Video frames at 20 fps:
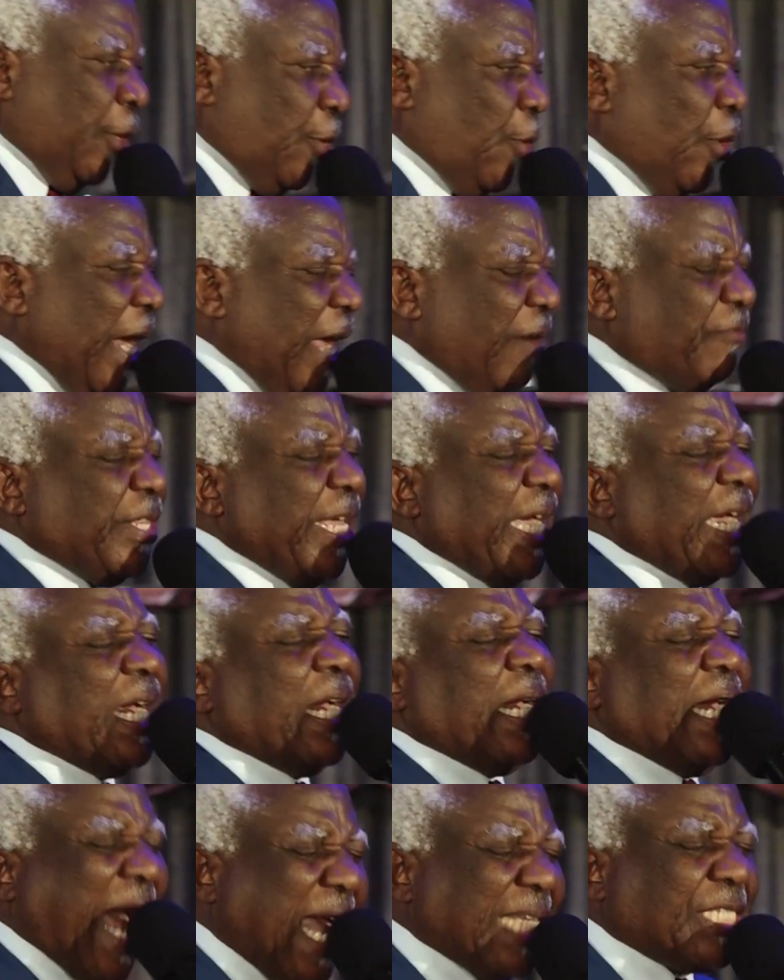you have the
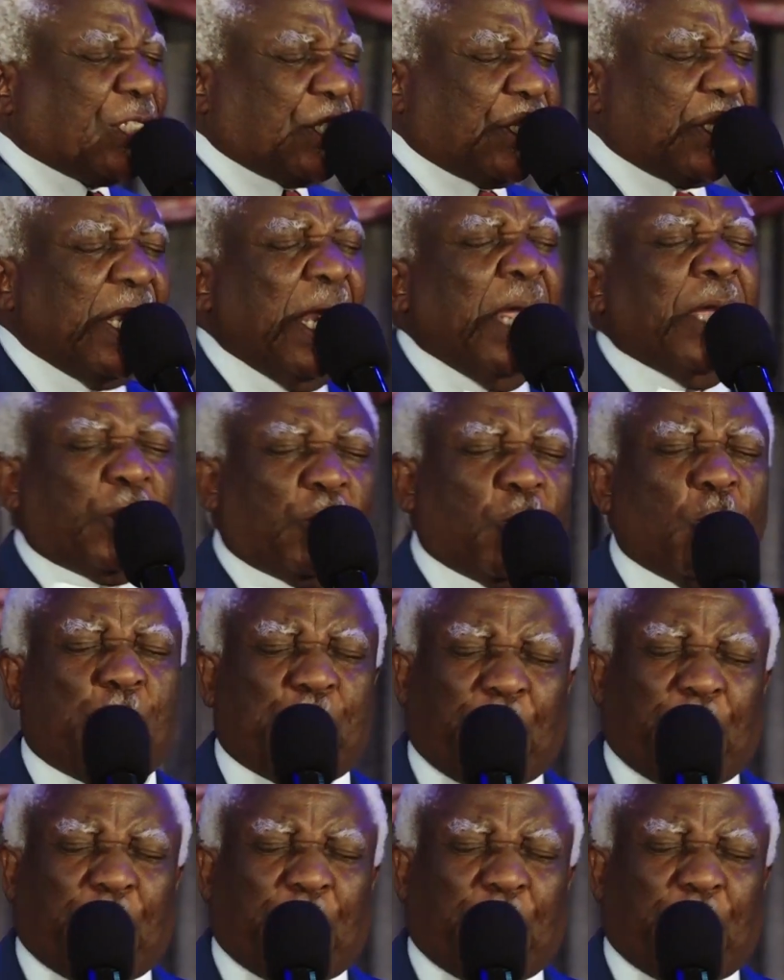guts to